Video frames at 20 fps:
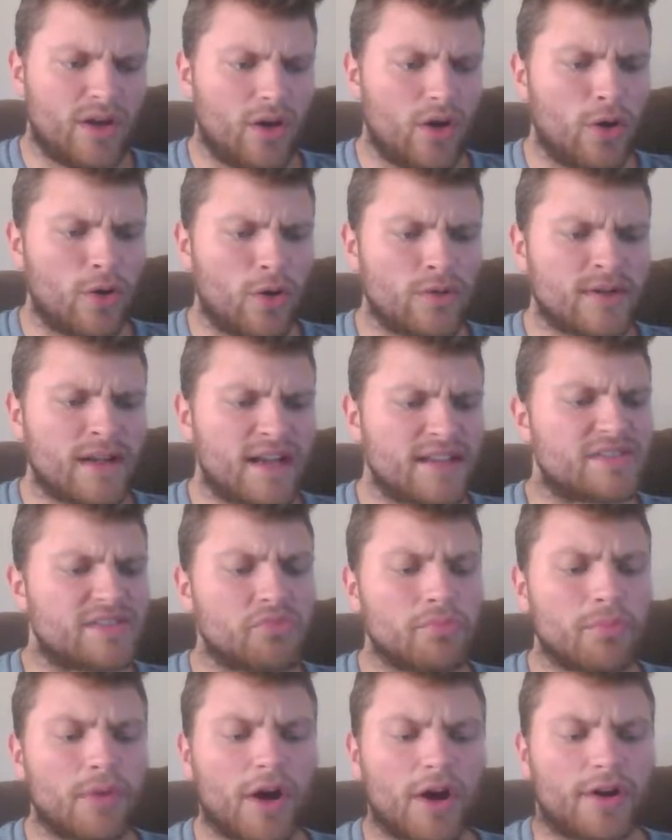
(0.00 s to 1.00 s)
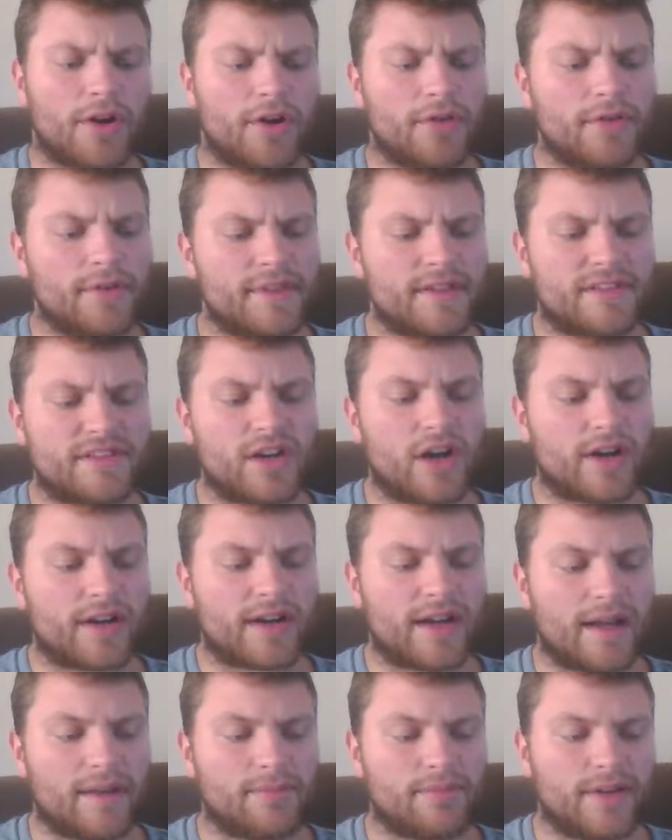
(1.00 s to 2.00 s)
Oh, not tomorrow in the dark
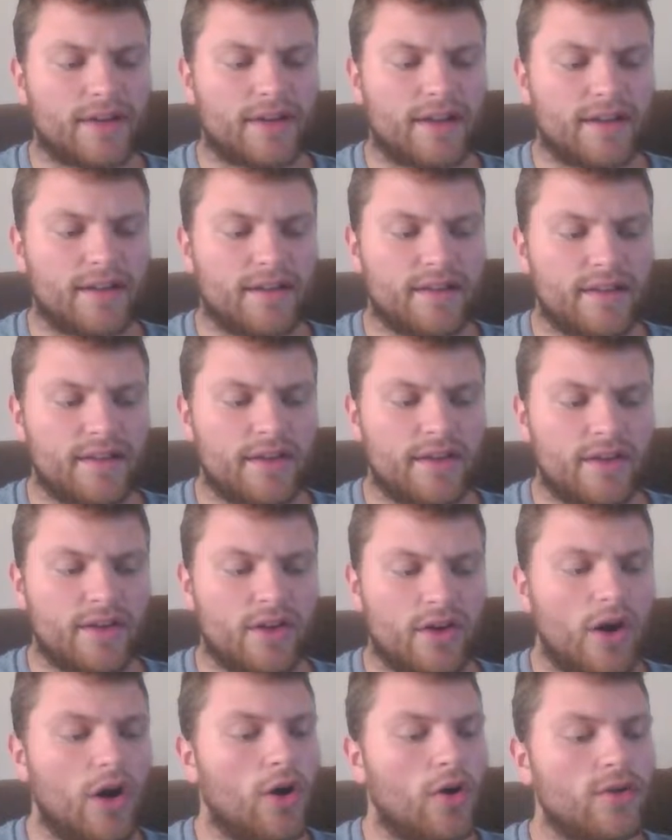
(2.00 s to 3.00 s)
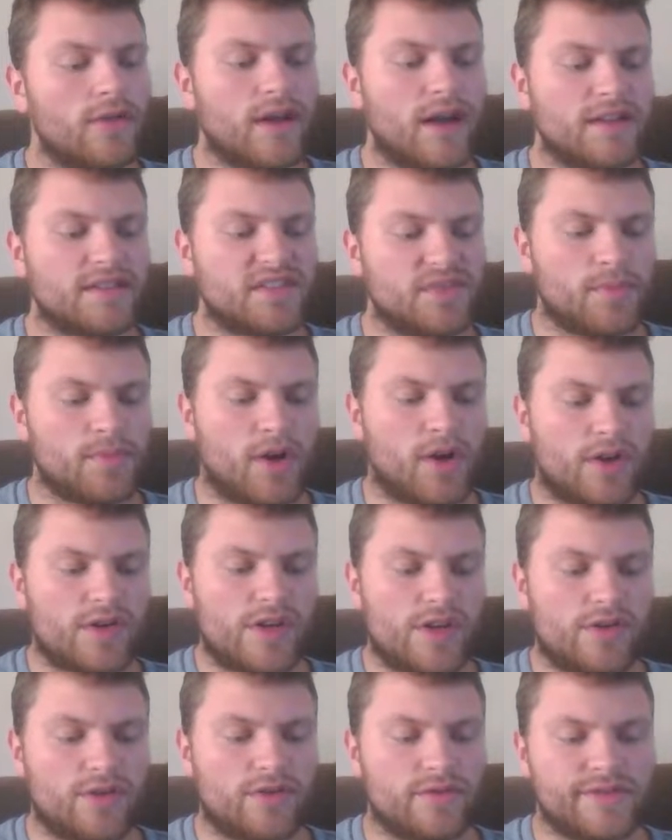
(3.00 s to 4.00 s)
I pray. Oh, not
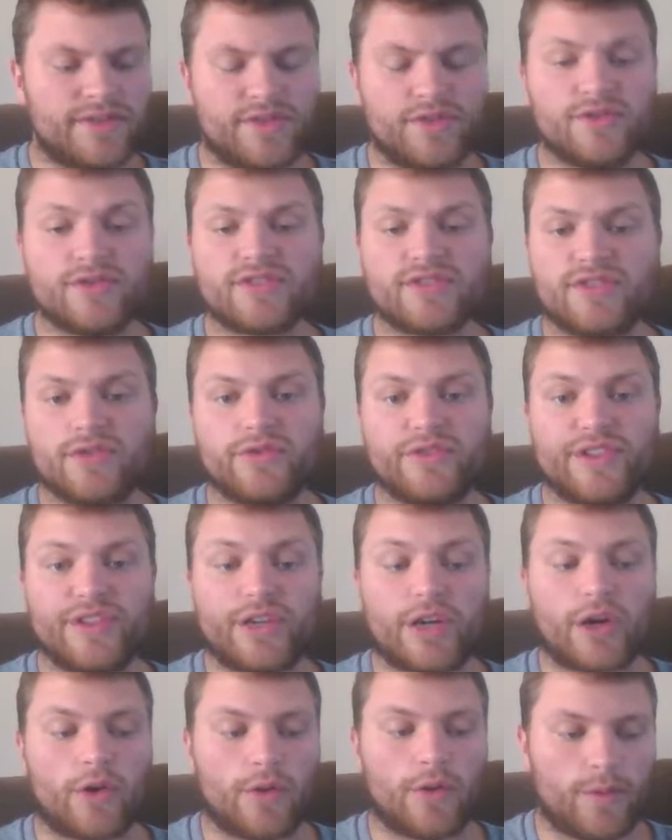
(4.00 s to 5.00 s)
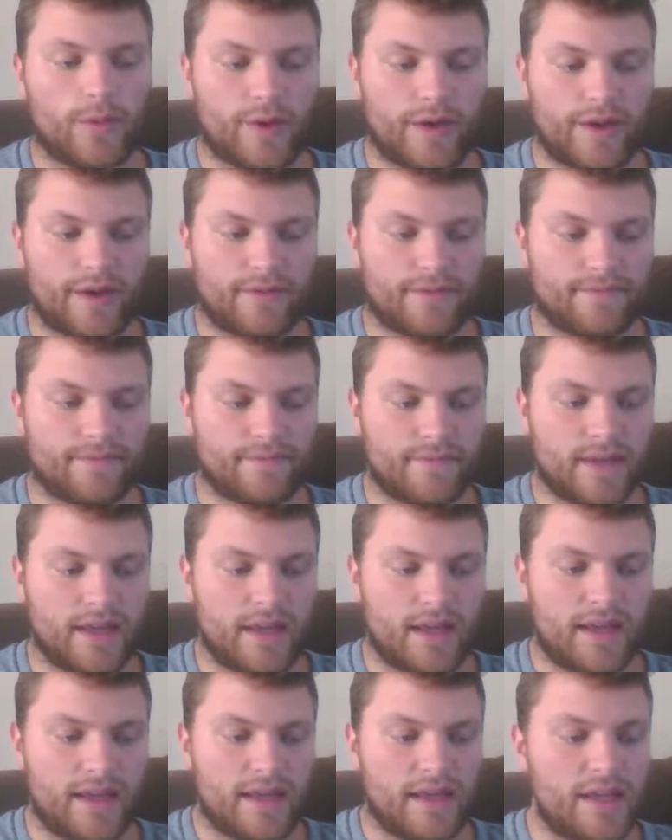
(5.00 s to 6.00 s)
tomorrow, too soon to go away.
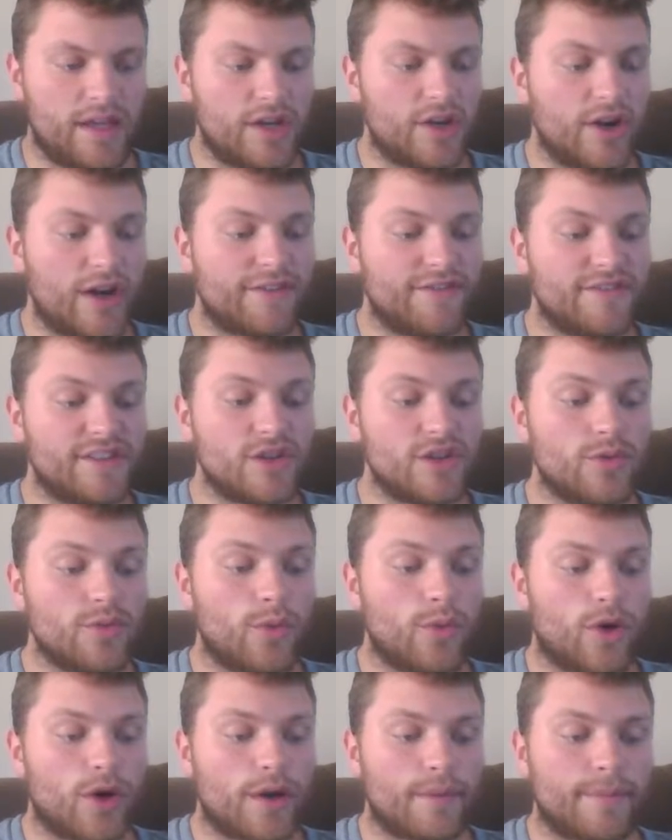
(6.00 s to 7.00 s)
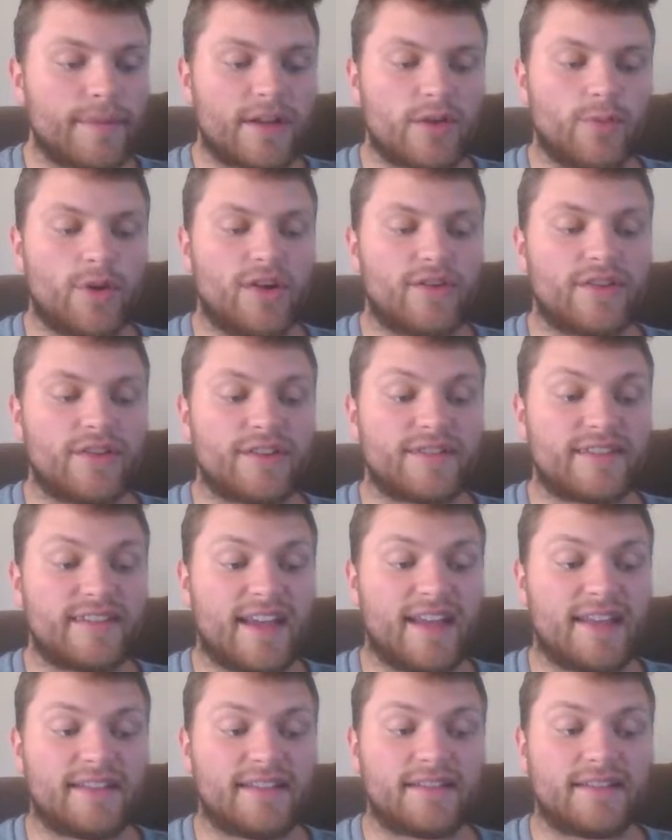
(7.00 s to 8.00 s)
Here I feel warm and well
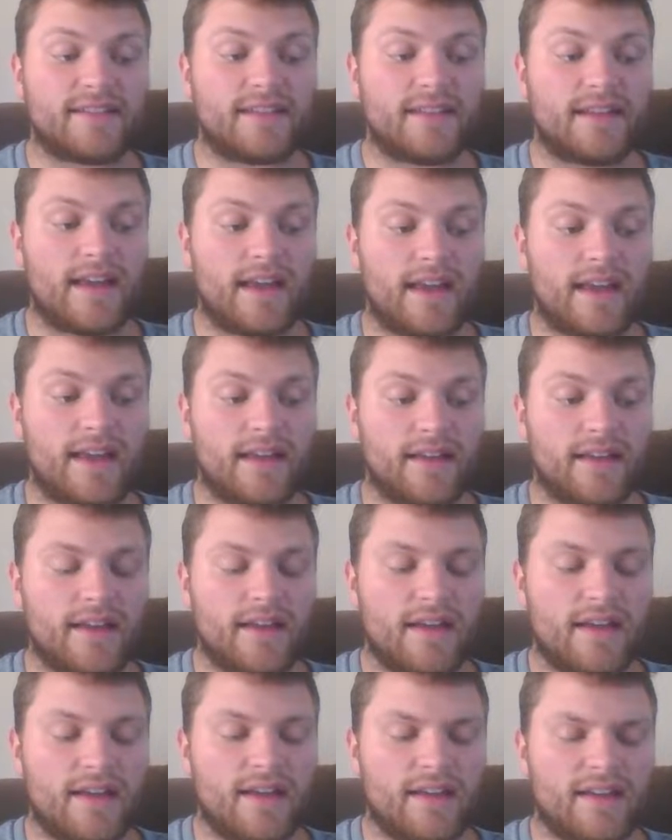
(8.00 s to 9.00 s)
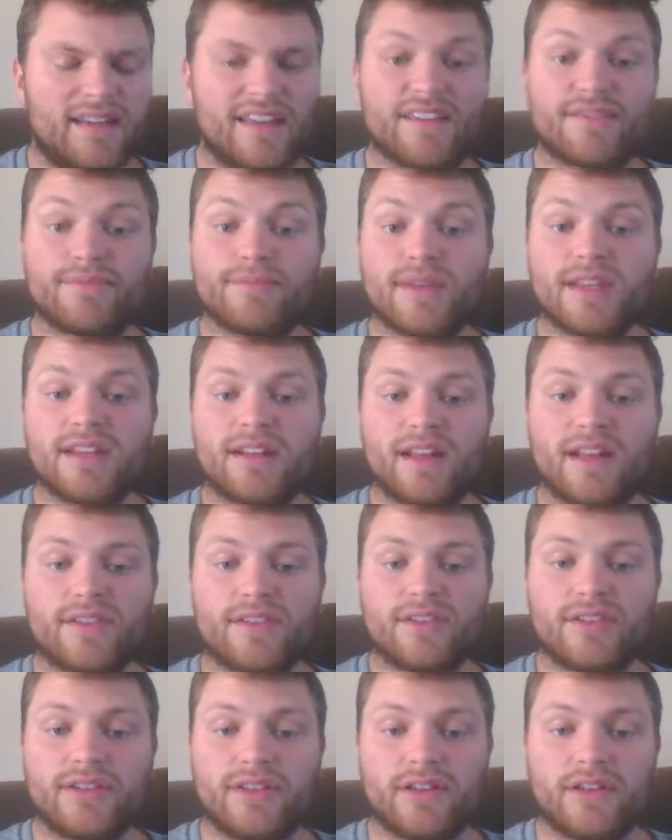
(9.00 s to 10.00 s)
content and gay. Give me another
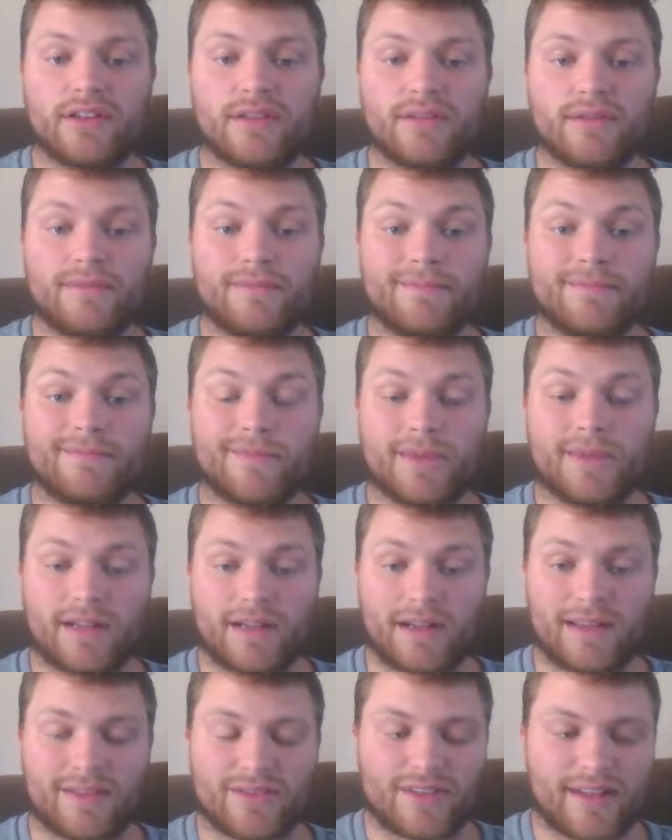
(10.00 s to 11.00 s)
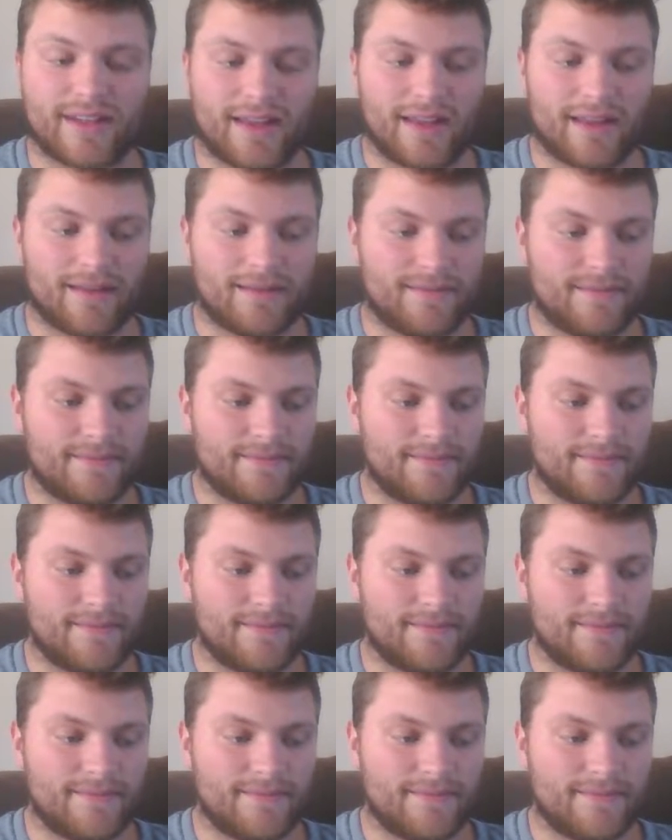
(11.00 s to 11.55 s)
year, another day.